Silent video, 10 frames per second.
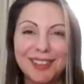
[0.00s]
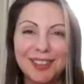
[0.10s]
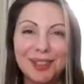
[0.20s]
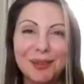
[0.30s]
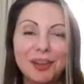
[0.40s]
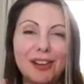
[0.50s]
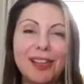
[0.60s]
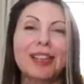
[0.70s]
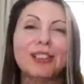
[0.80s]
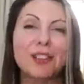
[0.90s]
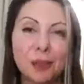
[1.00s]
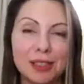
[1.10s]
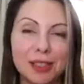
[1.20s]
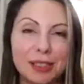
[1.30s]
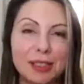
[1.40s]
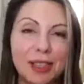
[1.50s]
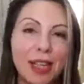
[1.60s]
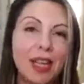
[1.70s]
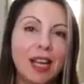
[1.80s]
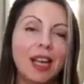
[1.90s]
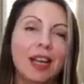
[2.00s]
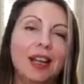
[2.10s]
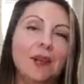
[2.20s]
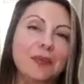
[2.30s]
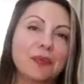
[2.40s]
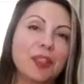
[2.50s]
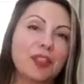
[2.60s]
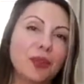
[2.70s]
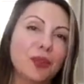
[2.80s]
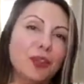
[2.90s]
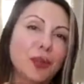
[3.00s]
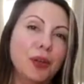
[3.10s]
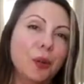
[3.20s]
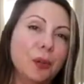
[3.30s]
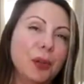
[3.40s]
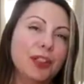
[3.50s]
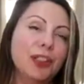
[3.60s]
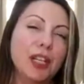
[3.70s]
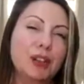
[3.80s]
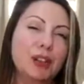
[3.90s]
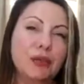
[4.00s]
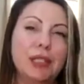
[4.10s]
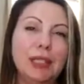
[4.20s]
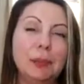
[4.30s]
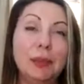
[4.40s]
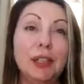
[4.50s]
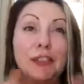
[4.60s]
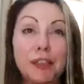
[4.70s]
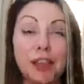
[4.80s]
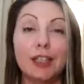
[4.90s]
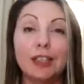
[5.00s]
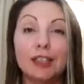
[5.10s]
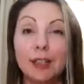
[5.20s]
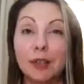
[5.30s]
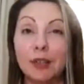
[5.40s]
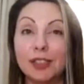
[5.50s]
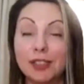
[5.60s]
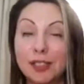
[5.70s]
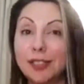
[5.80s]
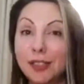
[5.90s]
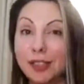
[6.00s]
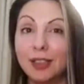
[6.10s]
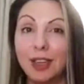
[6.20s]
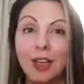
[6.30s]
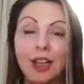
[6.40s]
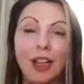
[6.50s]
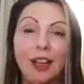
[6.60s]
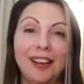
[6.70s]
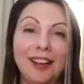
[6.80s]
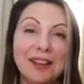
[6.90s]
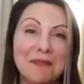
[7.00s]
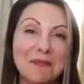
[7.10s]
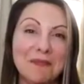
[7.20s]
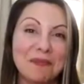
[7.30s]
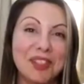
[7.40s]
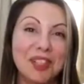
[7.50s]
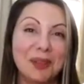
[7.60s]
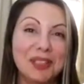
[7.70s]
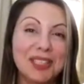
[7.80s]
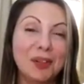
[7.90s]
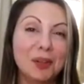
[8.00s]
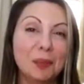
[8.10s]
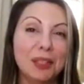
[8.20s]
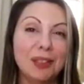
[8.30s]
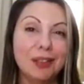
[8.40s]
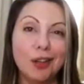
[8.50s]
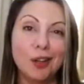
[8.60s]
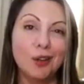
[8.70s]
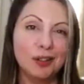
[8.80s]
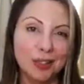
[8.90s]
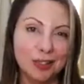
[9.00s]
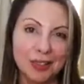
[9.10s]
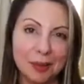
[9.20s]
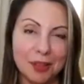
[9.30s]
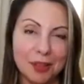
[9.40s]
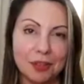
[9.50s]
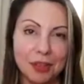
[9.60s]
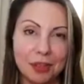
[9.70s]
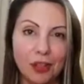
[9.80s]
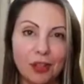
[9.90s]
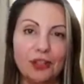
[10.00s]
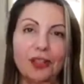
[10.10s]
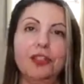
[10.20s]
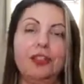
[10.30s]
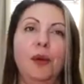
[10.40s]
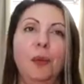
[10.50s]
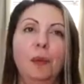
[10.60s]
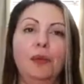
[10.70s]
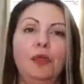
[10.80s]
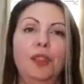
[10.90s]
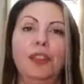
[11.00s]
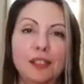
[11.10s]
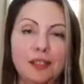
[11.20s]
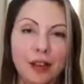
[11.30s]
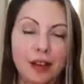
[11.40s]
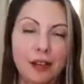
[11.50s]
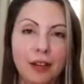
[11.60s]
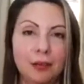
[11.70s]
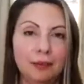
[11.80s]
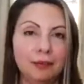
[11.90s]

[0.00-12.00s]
you are an active business. So your homepage cannot really be fixed or static. It cannot be a content cemetery. You can't just put things there